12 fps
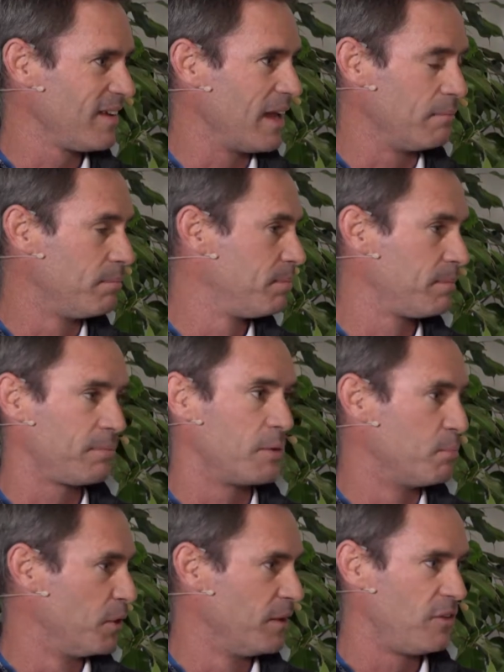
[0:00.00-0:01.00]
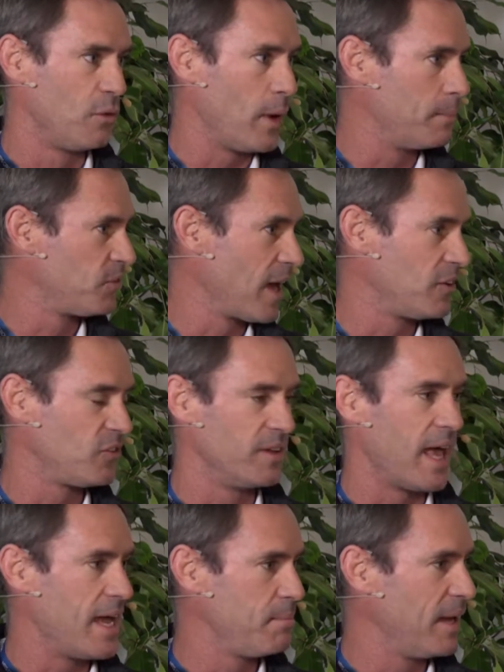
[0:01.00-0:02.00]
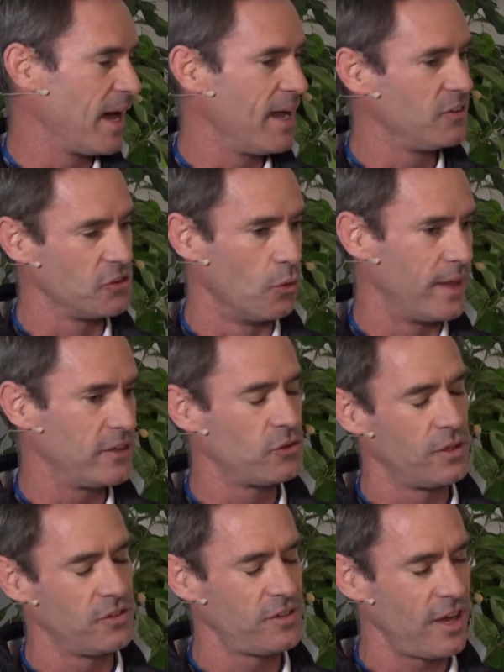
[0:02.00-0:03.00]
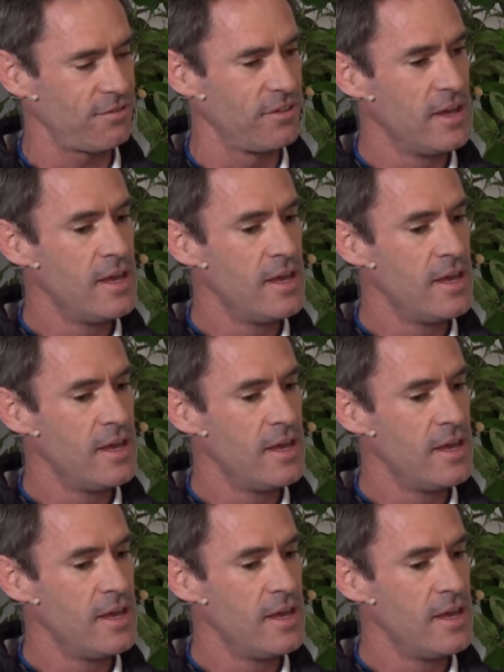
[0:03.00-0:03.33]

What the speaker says: and can put into the websites and the APIs and all that sort of stuff.